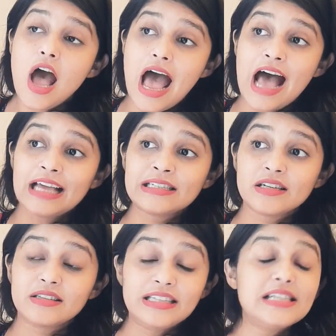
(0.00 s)
and
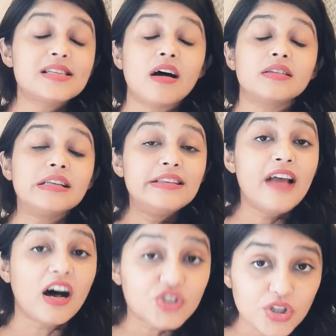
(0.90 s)
these are the
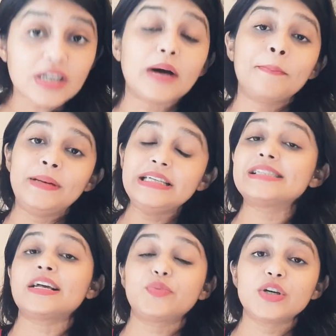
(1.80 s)
larger
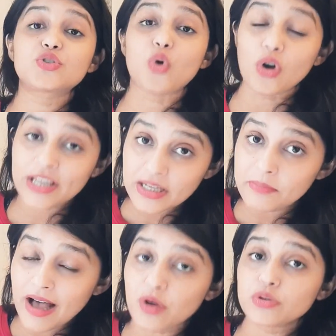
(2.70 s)
companies that we are talking
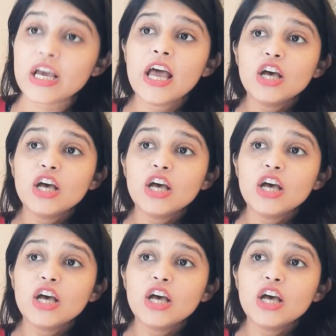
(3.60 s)
about.